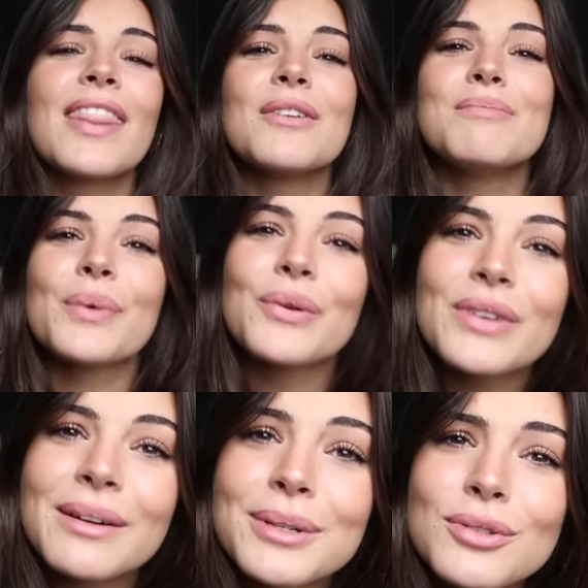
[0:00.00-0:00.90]
The
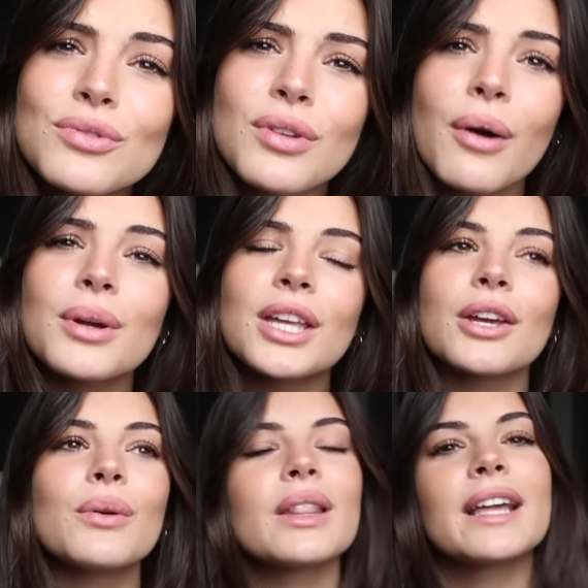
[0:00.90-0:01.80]
movie was so
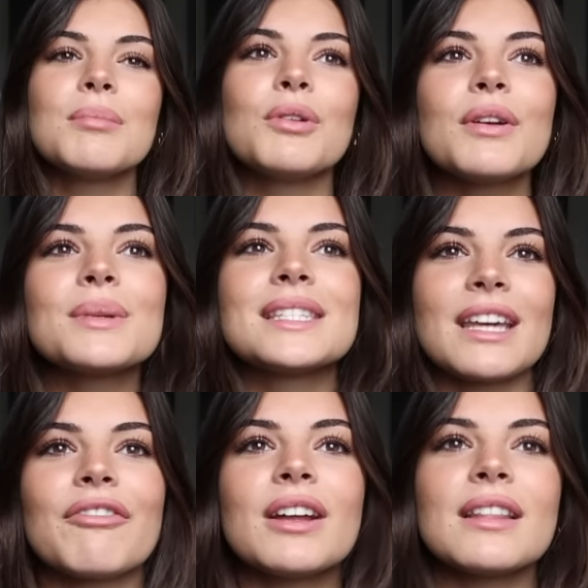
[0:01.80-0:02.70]
cute. Like, the movie was
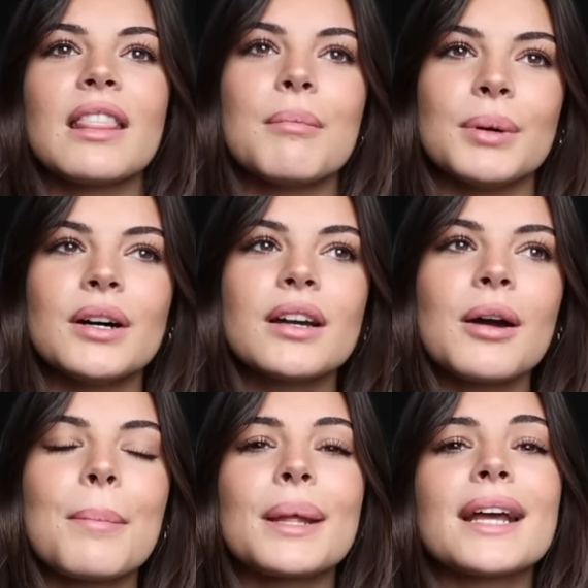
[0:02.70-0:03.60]
different than the
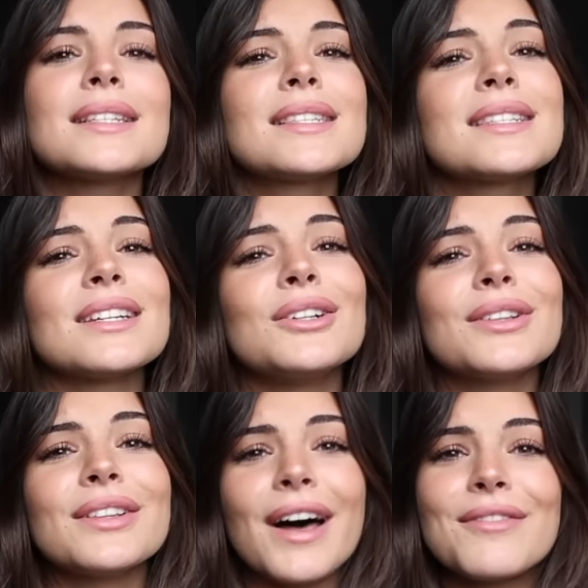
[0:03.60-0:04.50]
book, but I
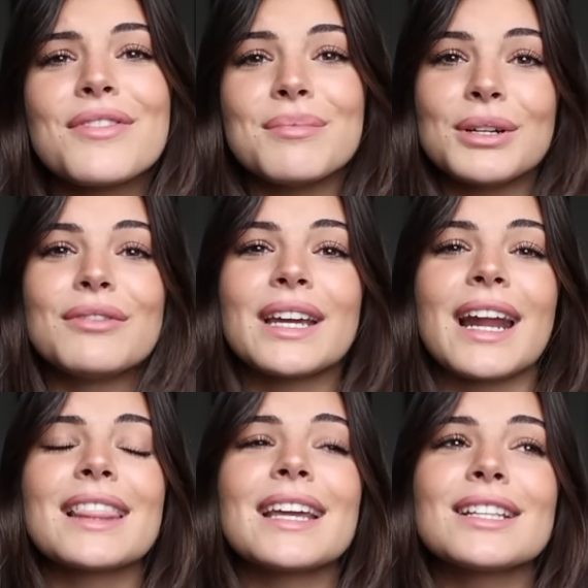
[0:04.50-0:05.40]
still love the movie and
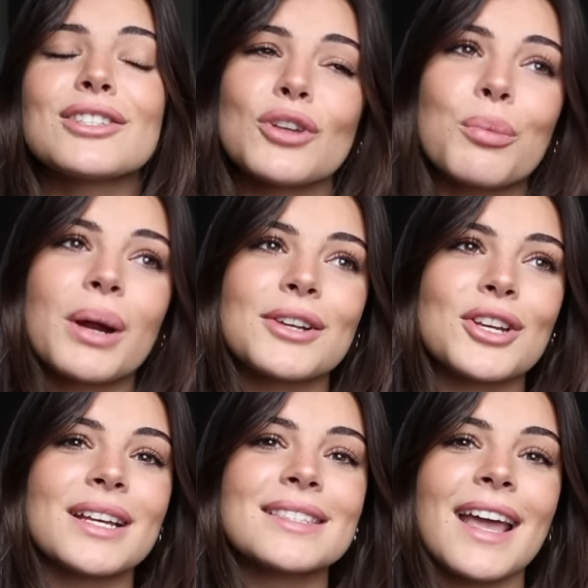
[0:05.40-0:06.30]
I think it's so
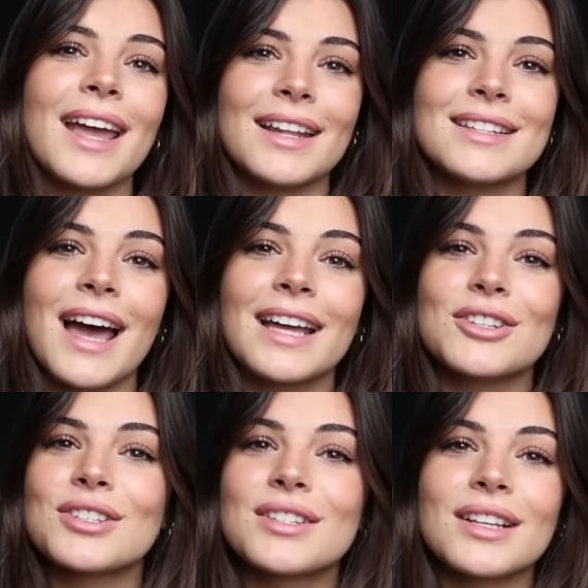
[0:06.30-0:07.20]
precious and I
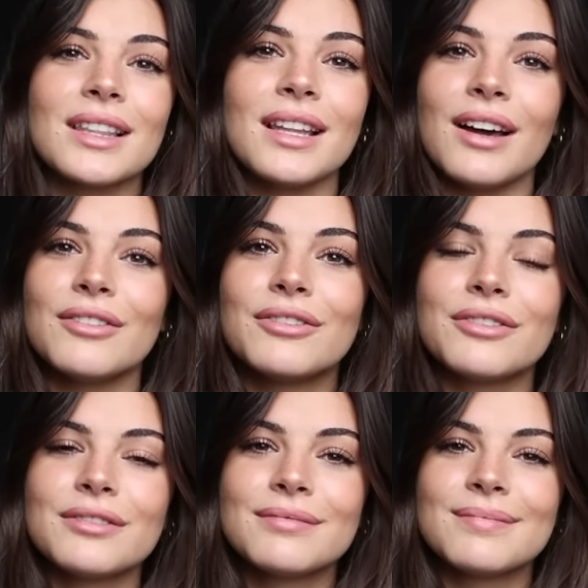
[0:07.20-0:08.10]
just love,
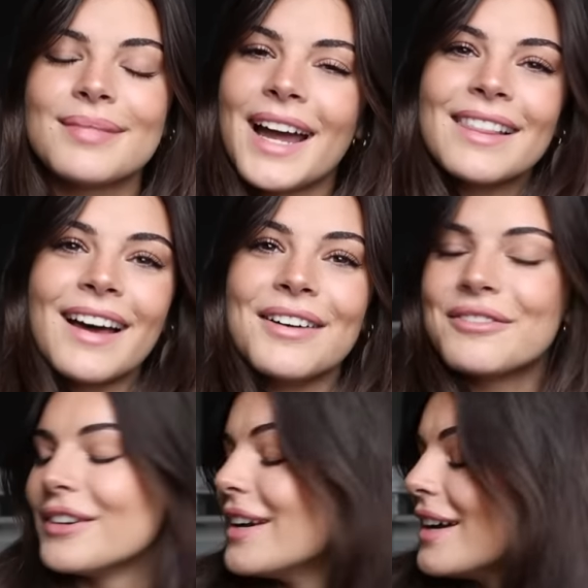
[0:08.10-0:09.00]
I
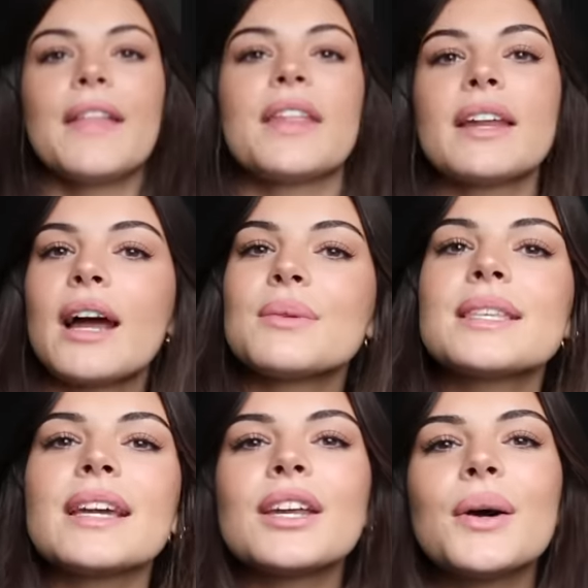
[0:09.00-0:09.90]
love. And then I
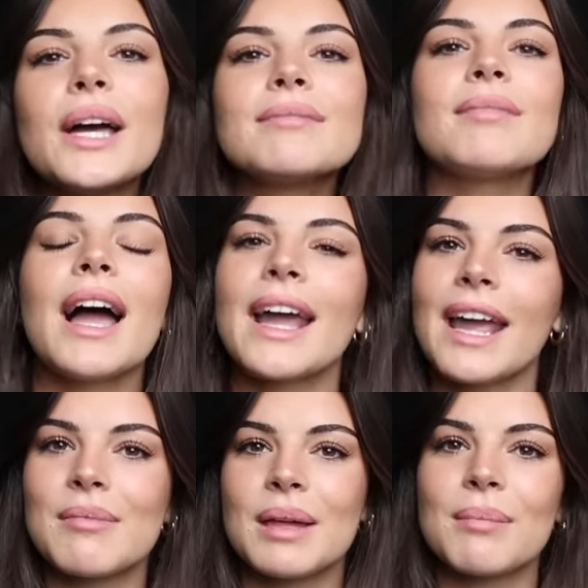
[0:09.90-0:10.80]
was like, you know what? I
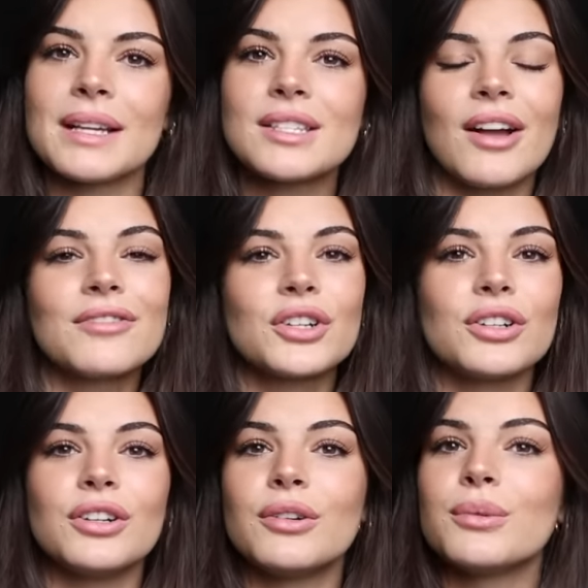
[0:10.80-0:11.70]
am in my soft
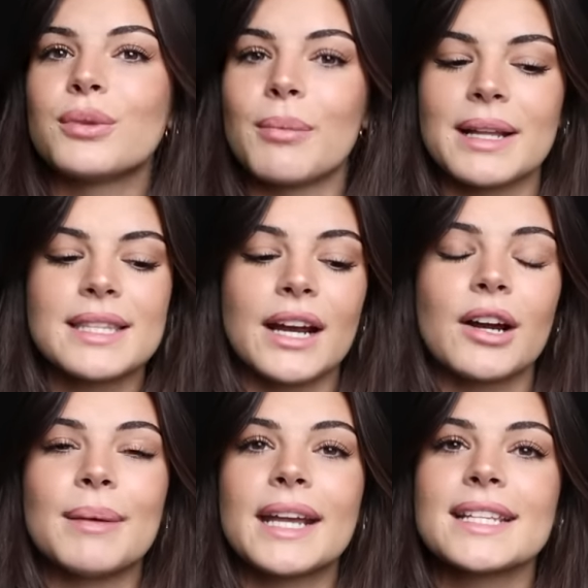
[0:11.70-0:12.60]
girl romance
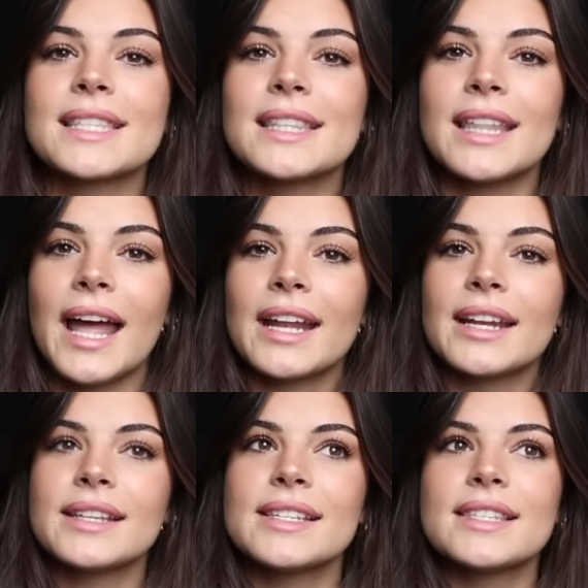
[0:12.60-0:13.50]
era because
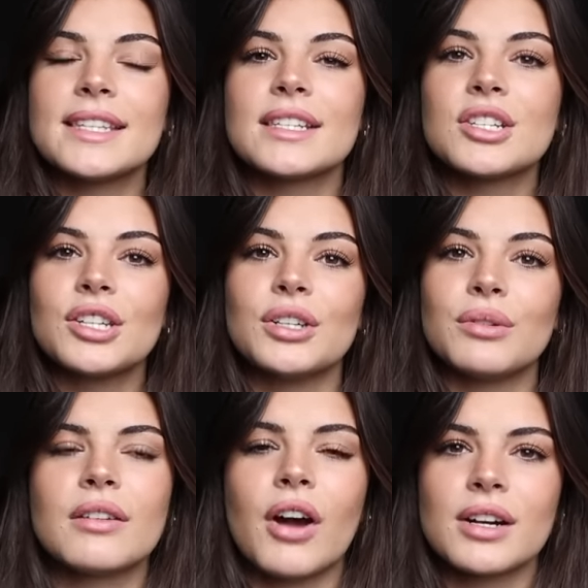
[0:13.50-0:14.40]
then season
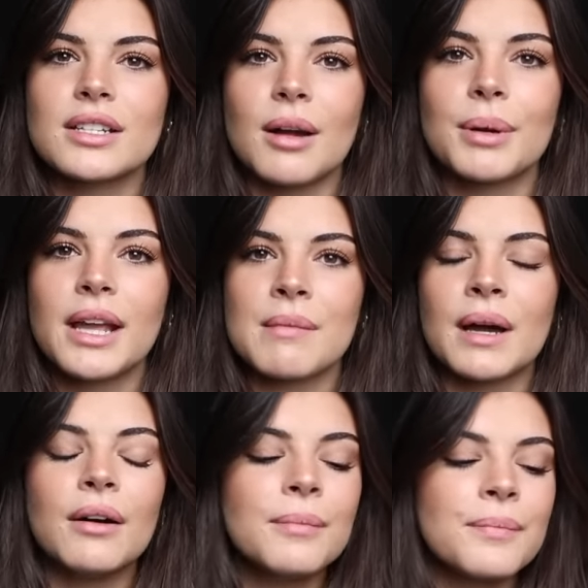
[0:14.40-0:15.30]
2 of Heartstopper came
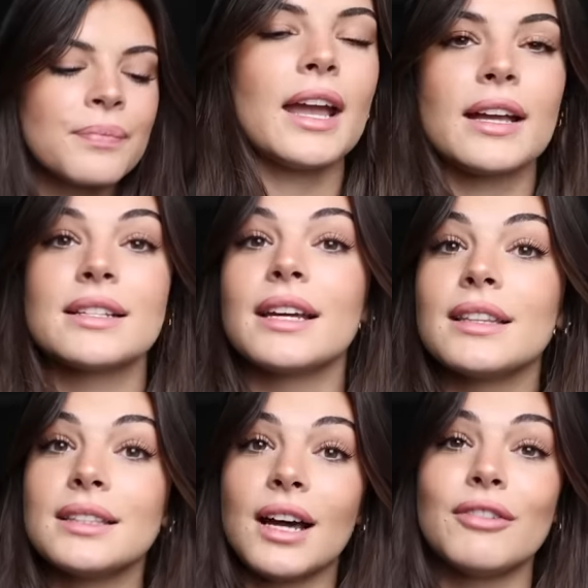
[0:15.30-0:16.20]
out and I
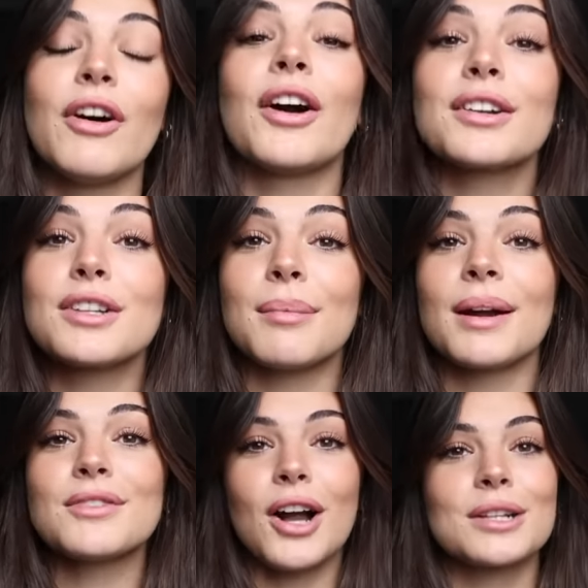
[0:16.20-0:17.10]
love Heartstopper.
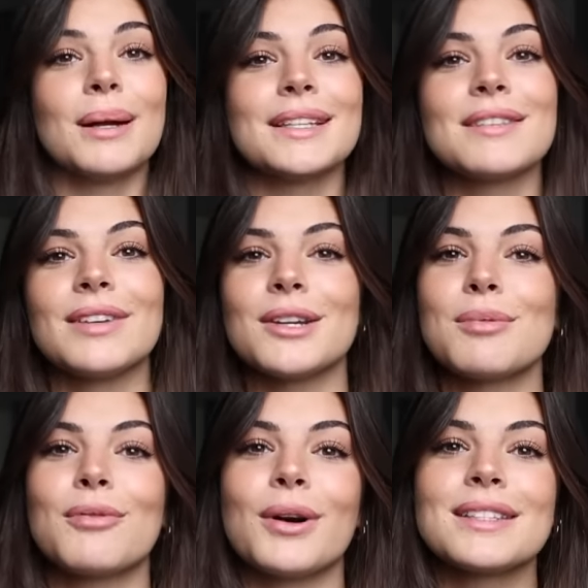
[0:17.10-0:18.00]
I've talked about this in videos
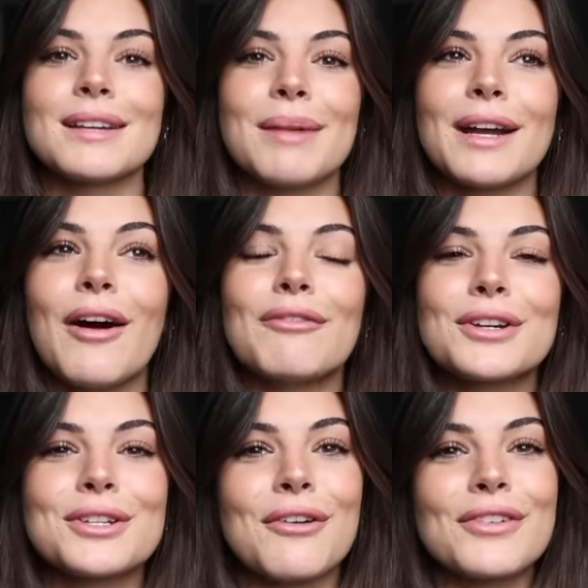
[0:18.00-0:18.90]
before. It's like my
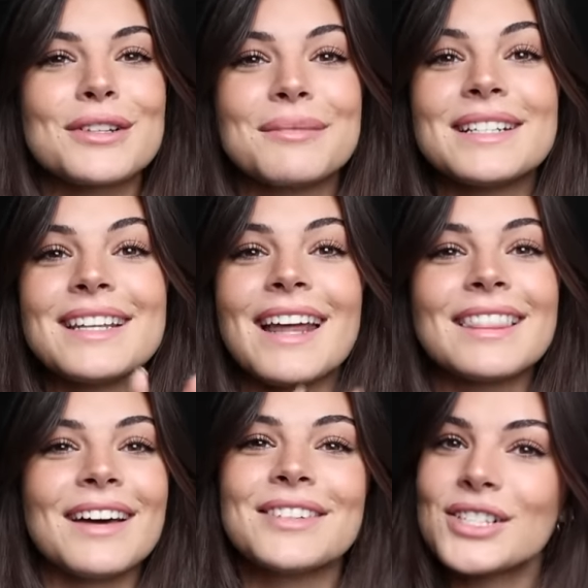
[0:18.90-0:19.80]
comfort show for some reason. I
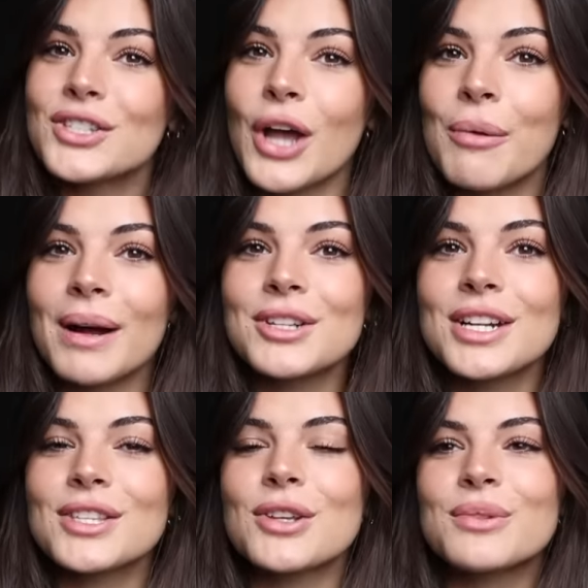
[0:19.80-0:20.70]
love it so much
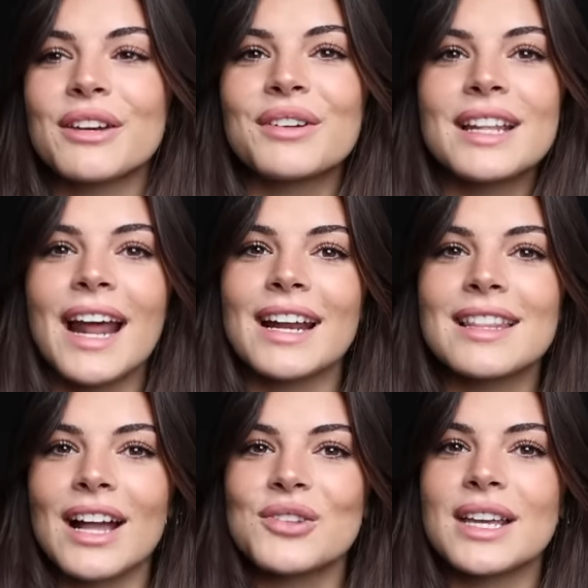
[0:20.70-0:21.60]
and it's so different than
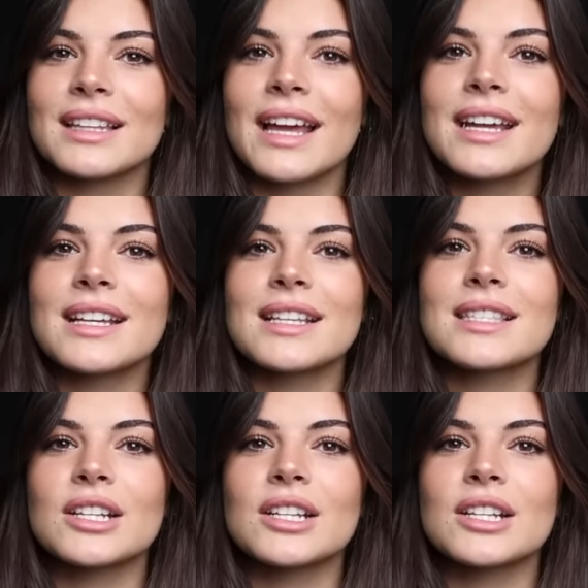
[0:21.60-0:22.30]
anything else I like because it's